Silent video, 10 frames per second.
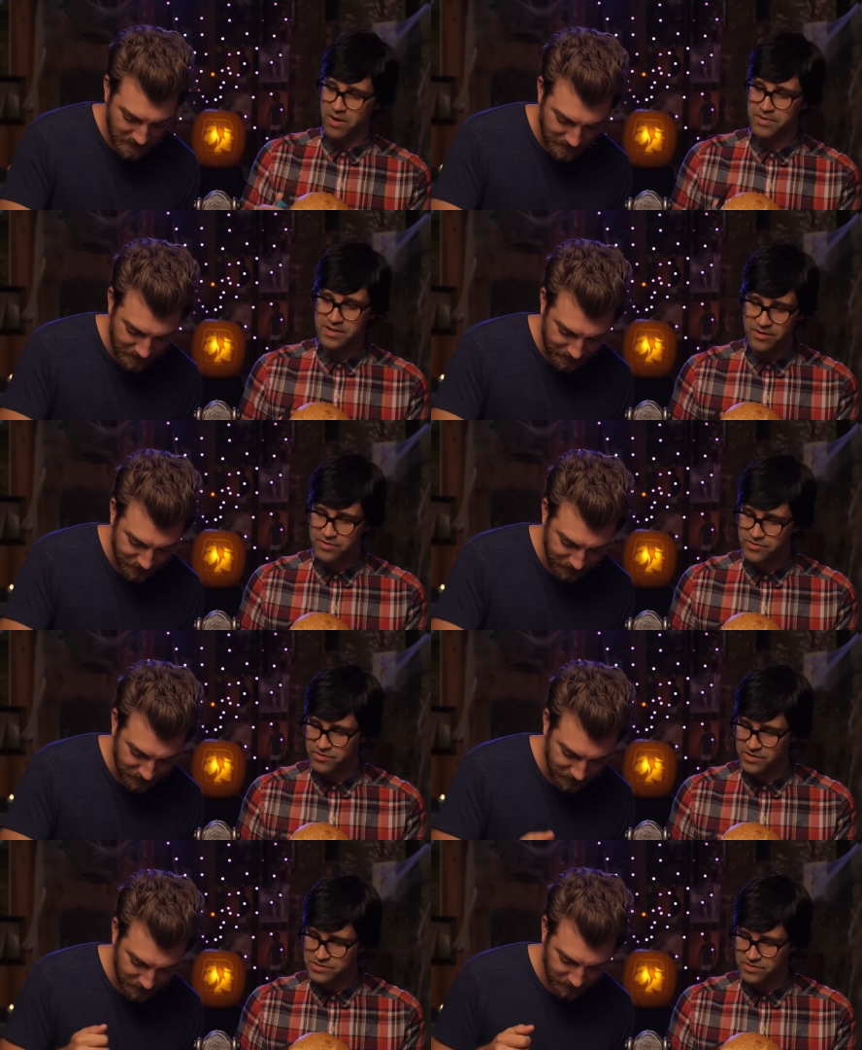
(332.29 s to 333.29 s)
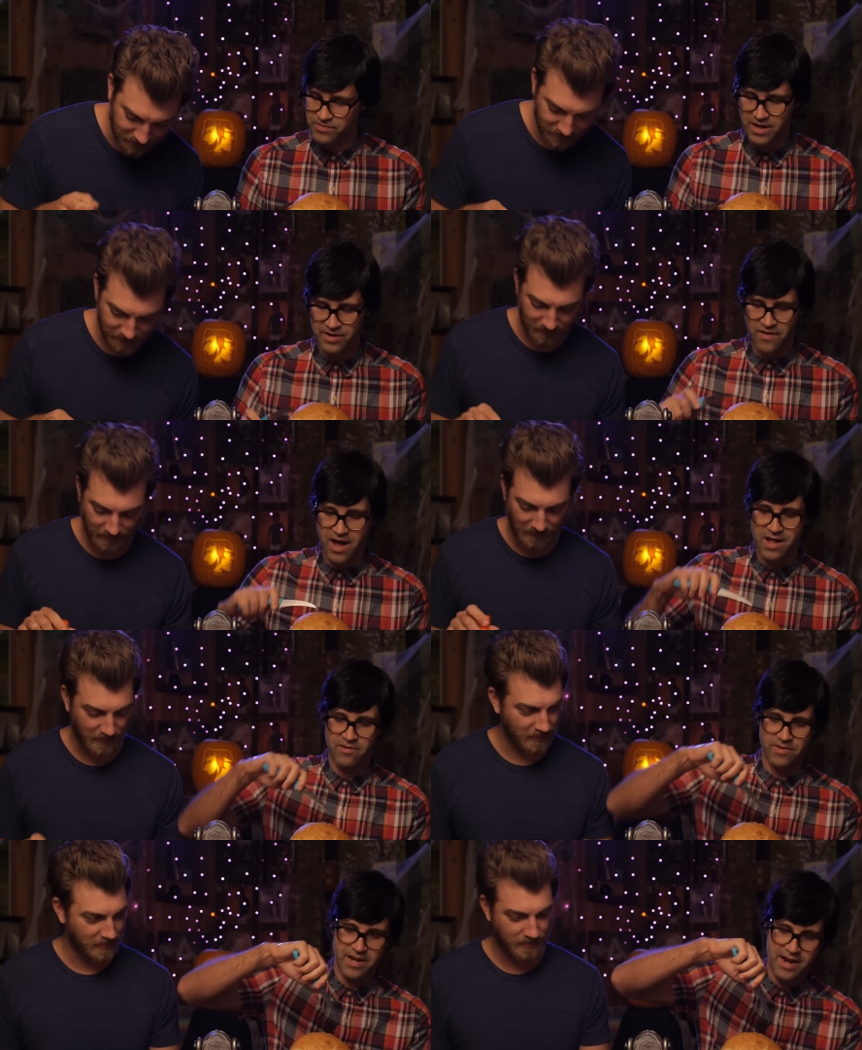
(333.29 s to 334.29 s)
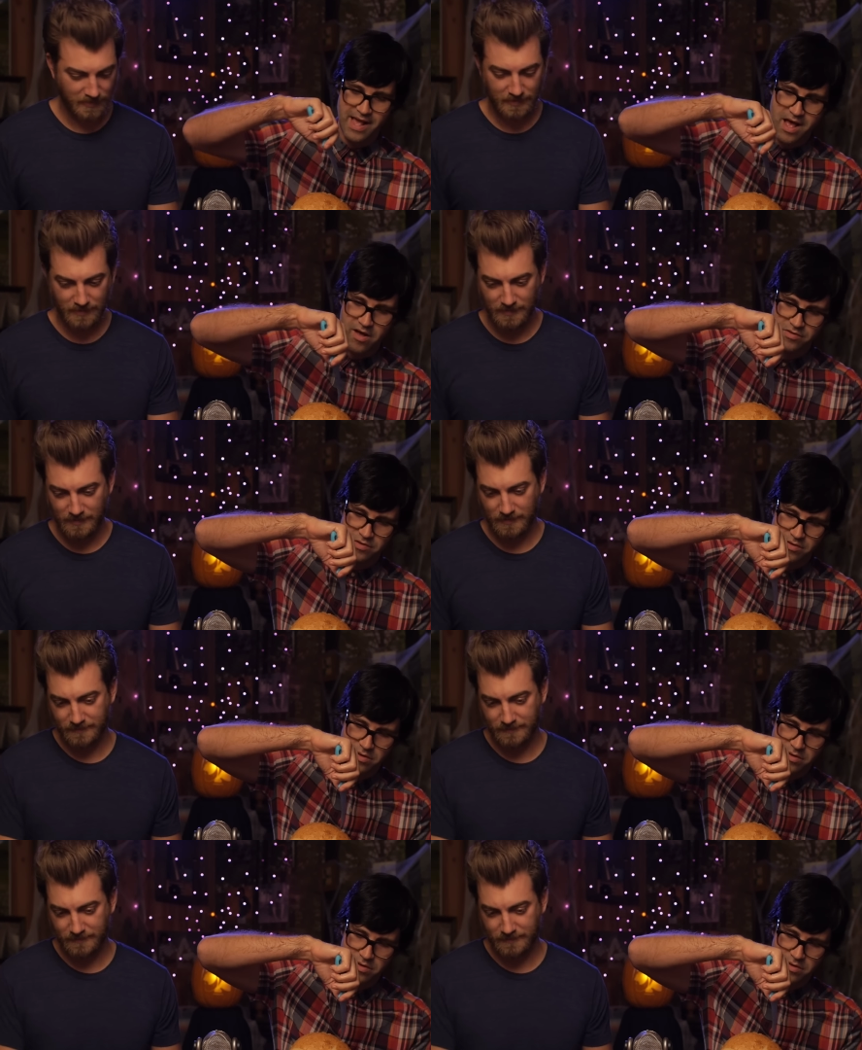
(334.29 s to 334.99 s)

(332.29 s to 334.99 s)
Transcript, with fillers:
Speaker 1: probably go the traditional route of hollowing it out.